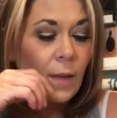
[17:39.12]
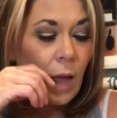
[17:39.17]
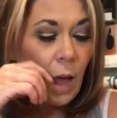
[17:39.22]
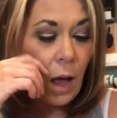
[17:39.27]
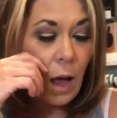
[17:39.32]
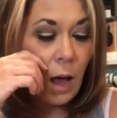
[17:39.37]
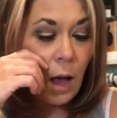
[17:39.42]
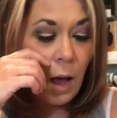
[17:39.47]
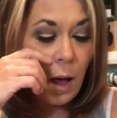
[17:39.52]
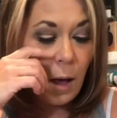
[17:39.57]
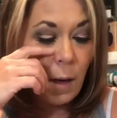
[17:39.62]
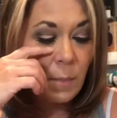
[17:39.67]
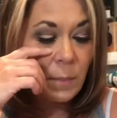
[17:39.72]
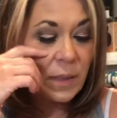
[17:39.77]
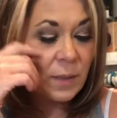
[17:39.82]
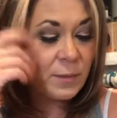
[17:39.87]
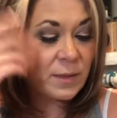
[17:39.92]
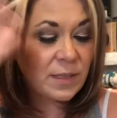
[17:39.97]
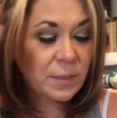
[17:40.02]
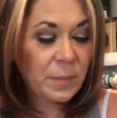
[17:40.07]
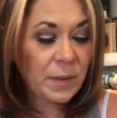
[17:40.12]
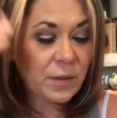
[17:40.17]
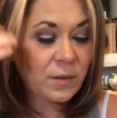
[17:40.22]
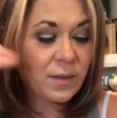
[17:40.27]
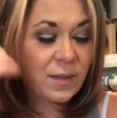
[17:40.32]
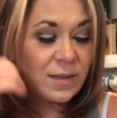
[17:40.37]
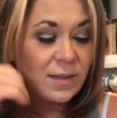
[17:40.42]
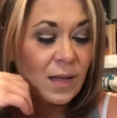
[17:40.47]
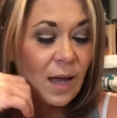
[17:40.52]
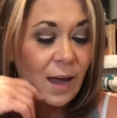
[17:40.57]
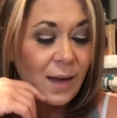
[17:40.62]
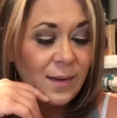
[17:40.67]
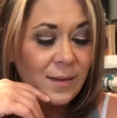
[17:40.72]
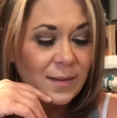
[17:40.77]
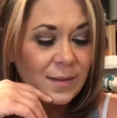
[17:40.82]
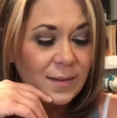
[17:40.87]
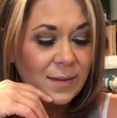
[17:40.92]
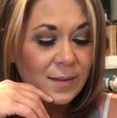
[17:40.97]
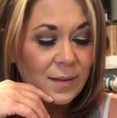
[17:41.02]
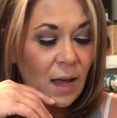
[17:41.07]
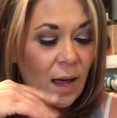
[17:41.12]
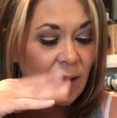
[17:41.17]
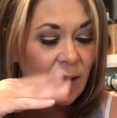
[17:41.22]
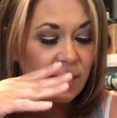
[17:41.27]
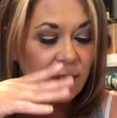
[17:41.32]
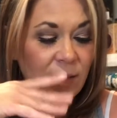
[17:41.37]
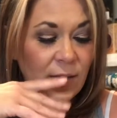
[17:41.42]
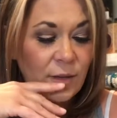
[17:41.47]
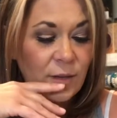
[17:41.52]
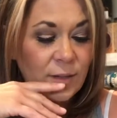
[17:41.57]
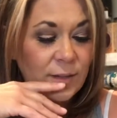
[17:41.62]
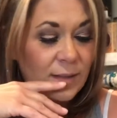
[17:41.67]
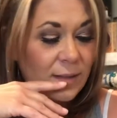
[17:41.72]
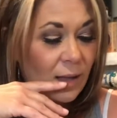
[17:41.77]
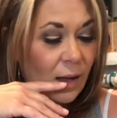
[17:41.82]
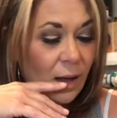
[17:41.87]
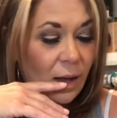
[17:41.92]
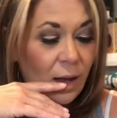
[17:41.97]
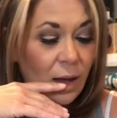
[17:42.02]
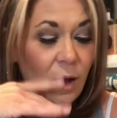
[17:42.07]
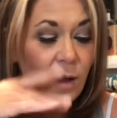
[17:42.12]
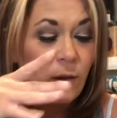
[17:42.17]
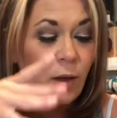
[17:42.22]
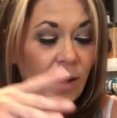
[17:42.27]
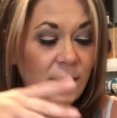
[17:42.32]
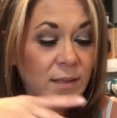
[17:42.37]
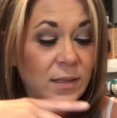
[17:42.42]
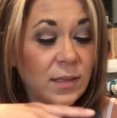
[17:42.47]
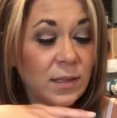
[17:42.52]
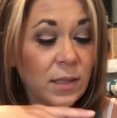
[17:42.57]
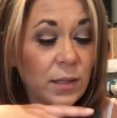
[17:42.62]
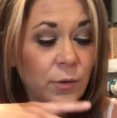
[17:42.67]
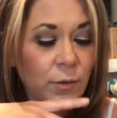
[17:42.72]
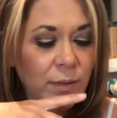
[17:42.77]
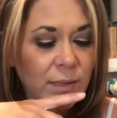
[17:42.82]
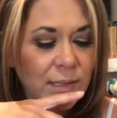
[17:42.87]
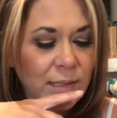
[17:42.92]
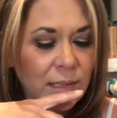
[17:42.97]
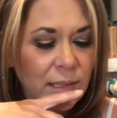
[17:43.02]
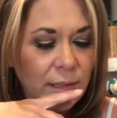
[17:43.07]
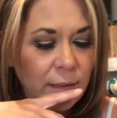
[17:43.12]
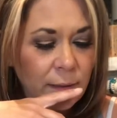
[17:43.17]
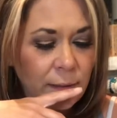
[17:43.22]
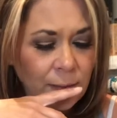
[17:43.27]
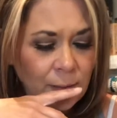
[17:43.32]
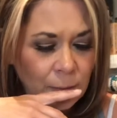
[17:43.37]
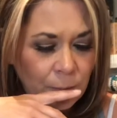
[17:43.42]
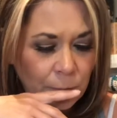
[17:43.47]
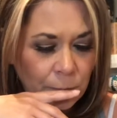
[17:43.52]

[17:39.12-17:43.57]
It was about the sex, and there's a lot of secrets here.